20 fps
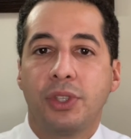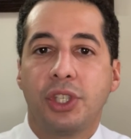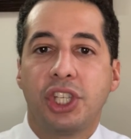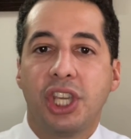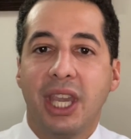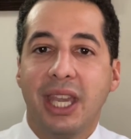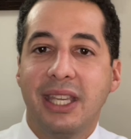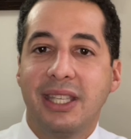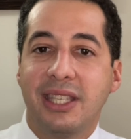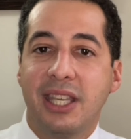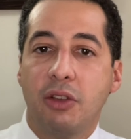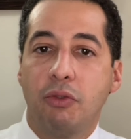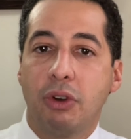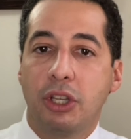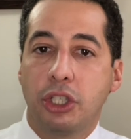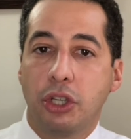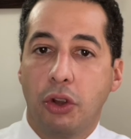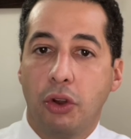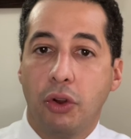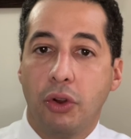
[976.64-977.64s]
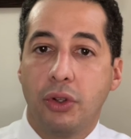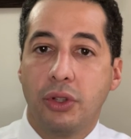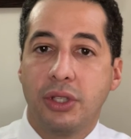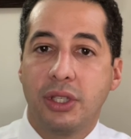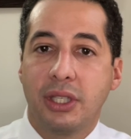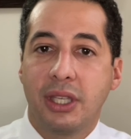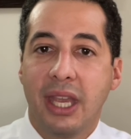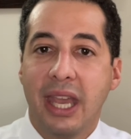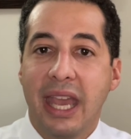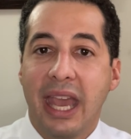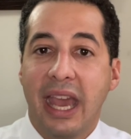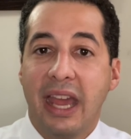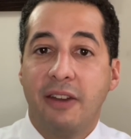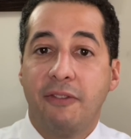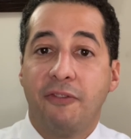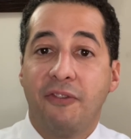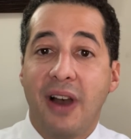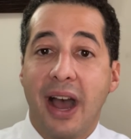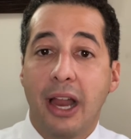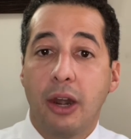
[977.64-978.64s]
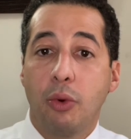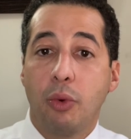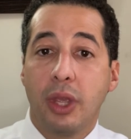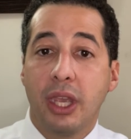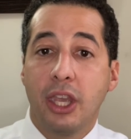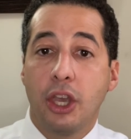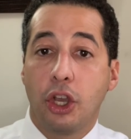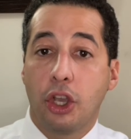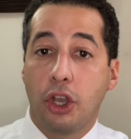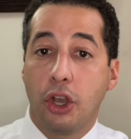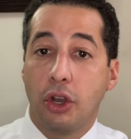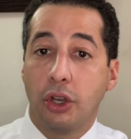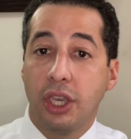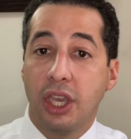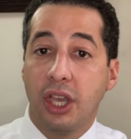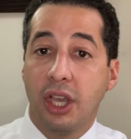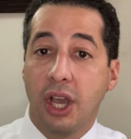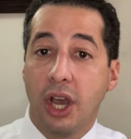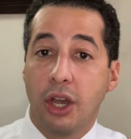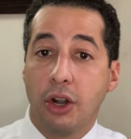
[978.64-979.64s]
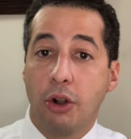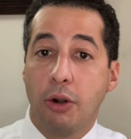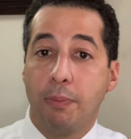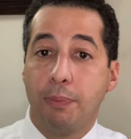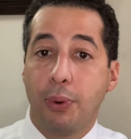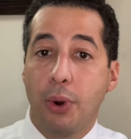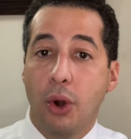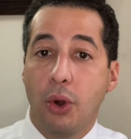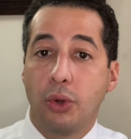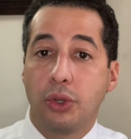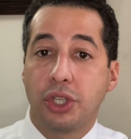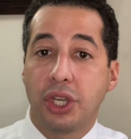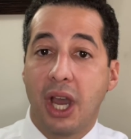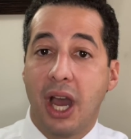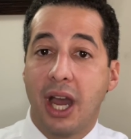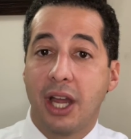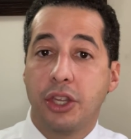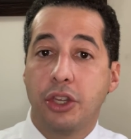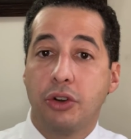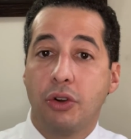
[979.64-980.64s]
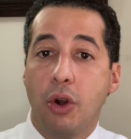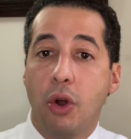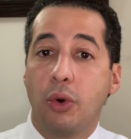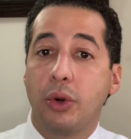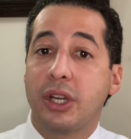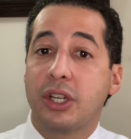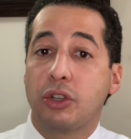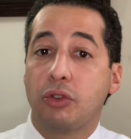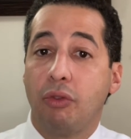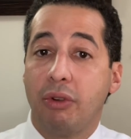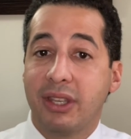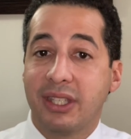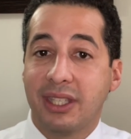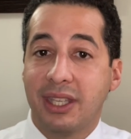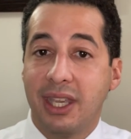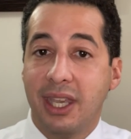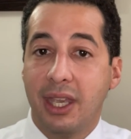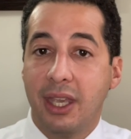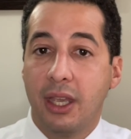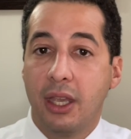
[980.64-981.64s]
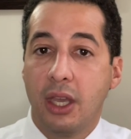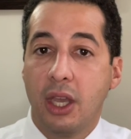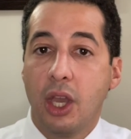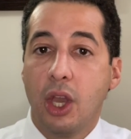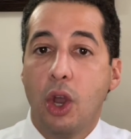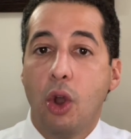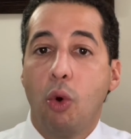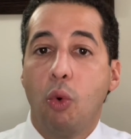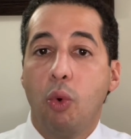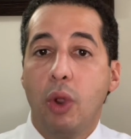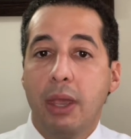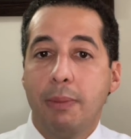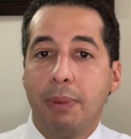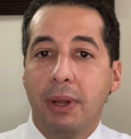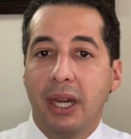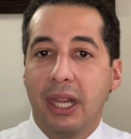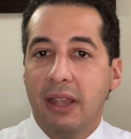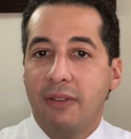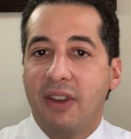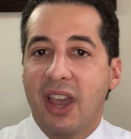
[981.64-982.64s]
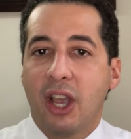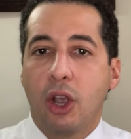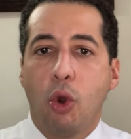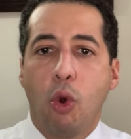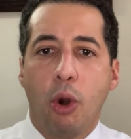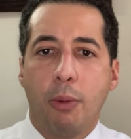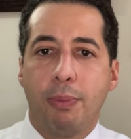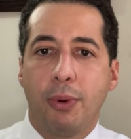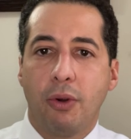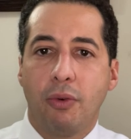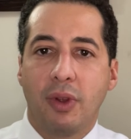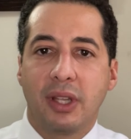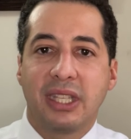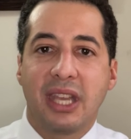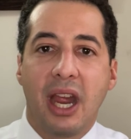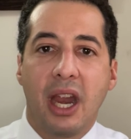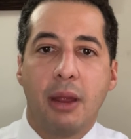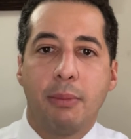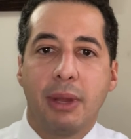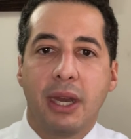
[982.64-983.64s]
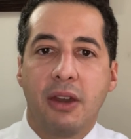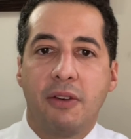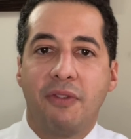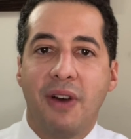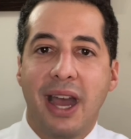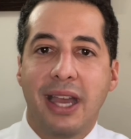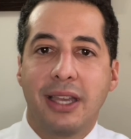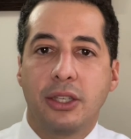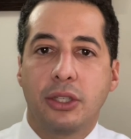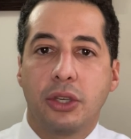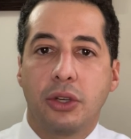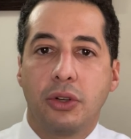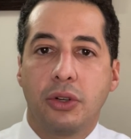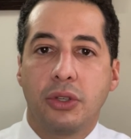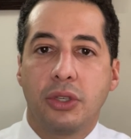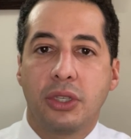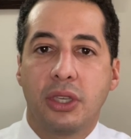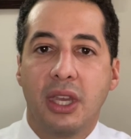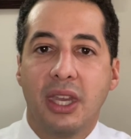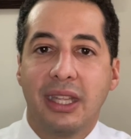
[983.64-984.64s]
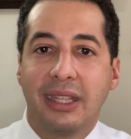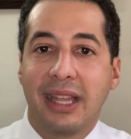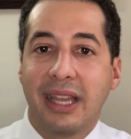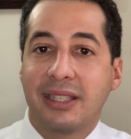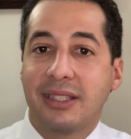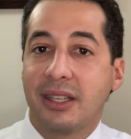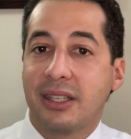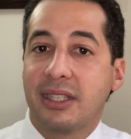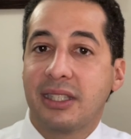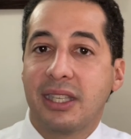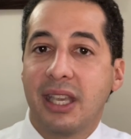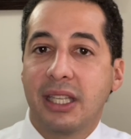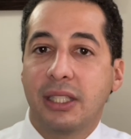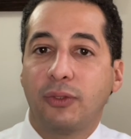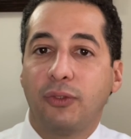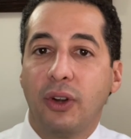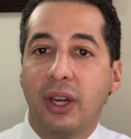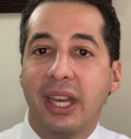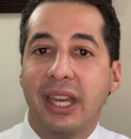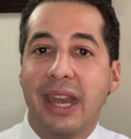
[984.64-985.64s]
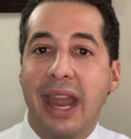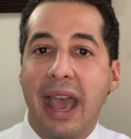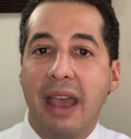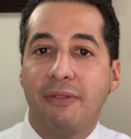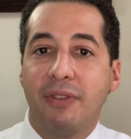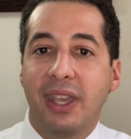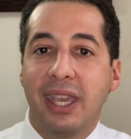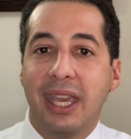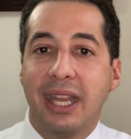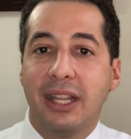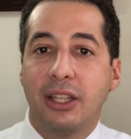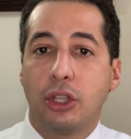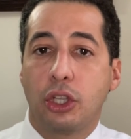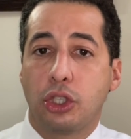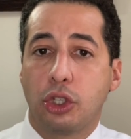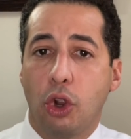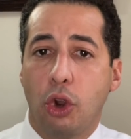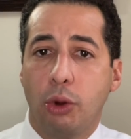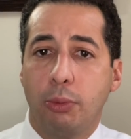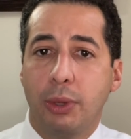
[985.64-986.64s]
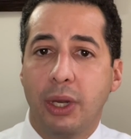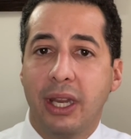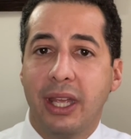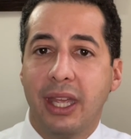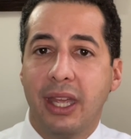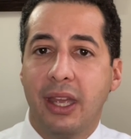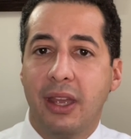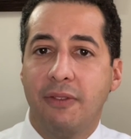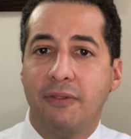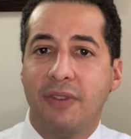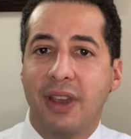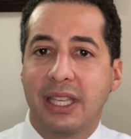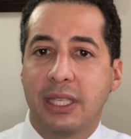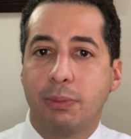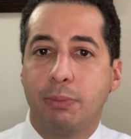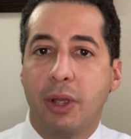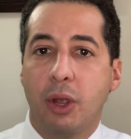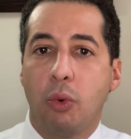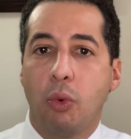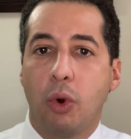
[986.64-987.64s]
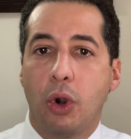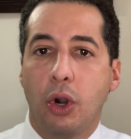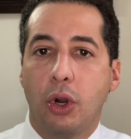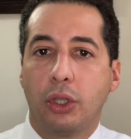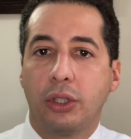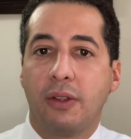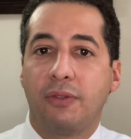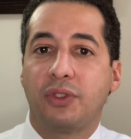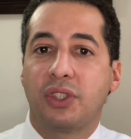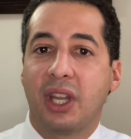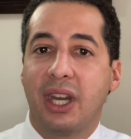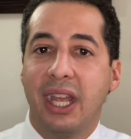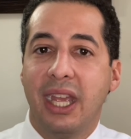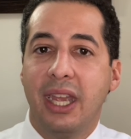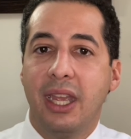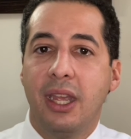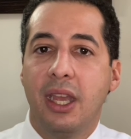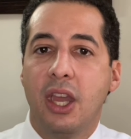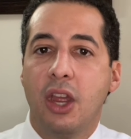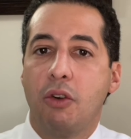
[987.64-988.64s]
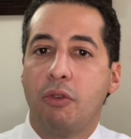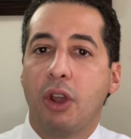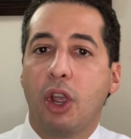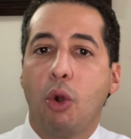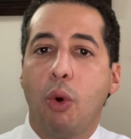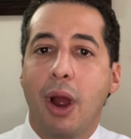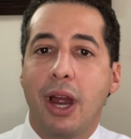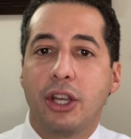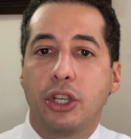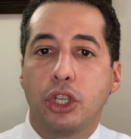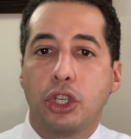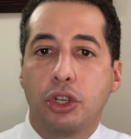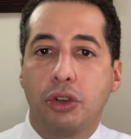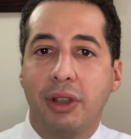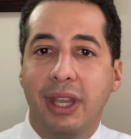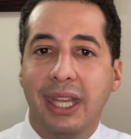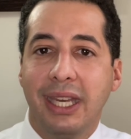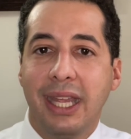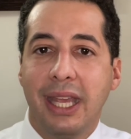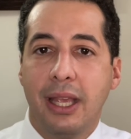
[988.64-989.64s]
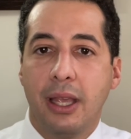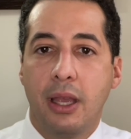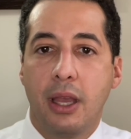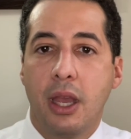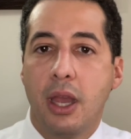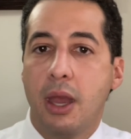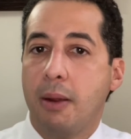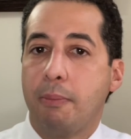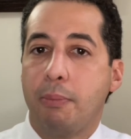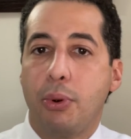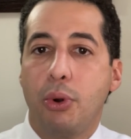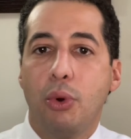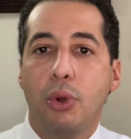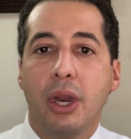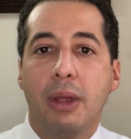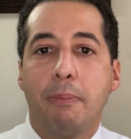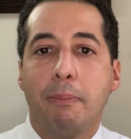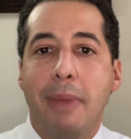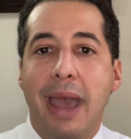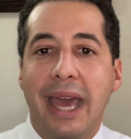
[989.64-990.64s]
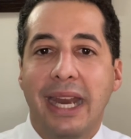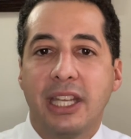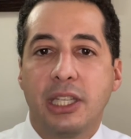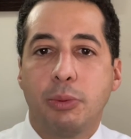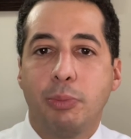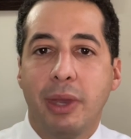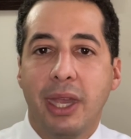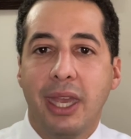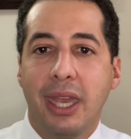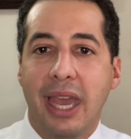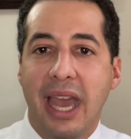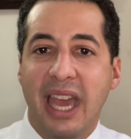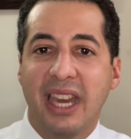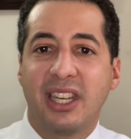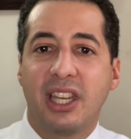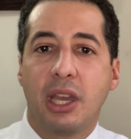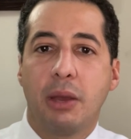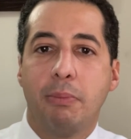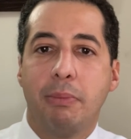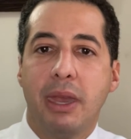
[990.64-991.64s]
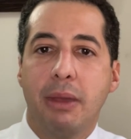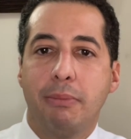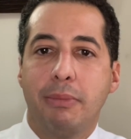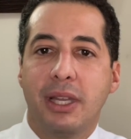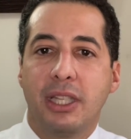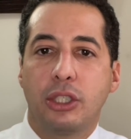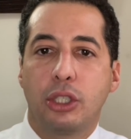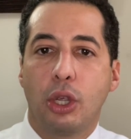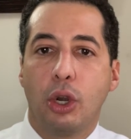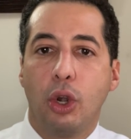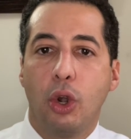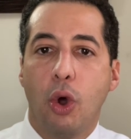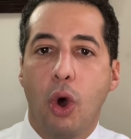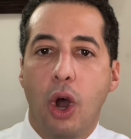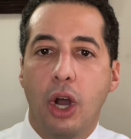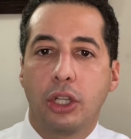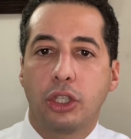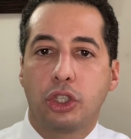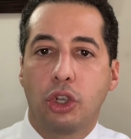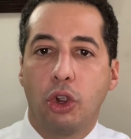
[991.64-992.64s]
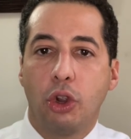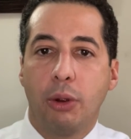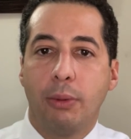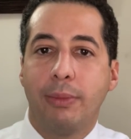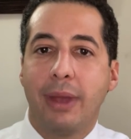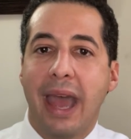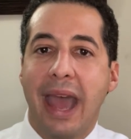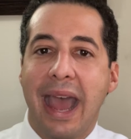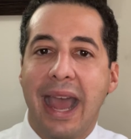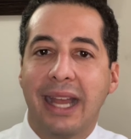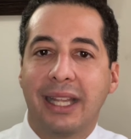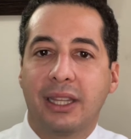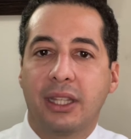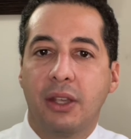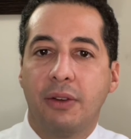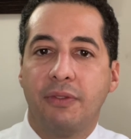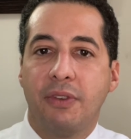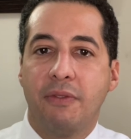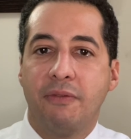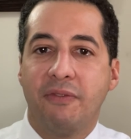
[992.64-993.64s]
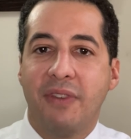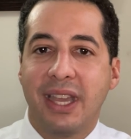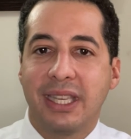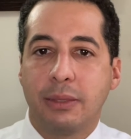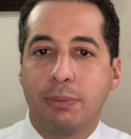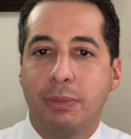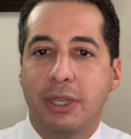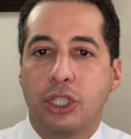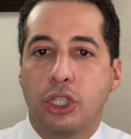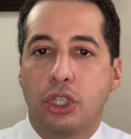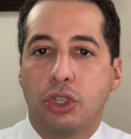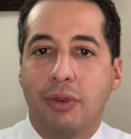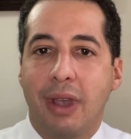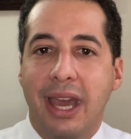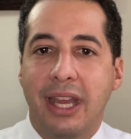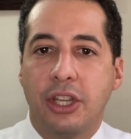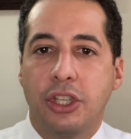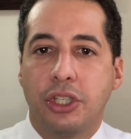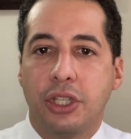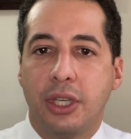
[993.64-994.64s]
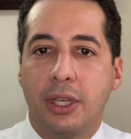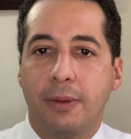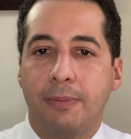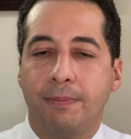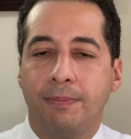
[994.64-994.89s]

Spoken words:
Chasing returns and following a cookie-cutter approach on your own is risky. We believe at Cortburg Retirement Advisors that successfully navigating the turbulent investment world of today requires training, prudent management, and commitment to long-term active investment strategy.